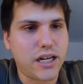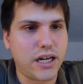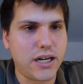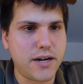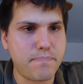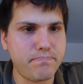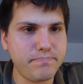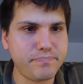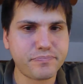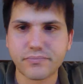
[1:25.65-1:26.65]

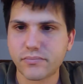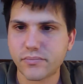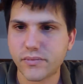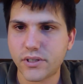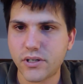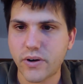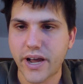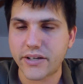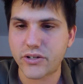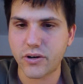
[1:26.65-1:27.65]

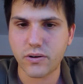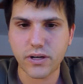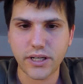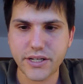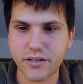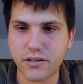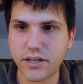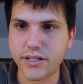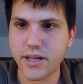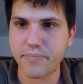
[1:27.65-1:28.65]
Okay, so at least
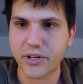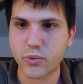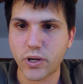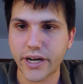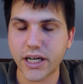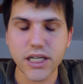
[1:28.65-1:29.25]
something's working.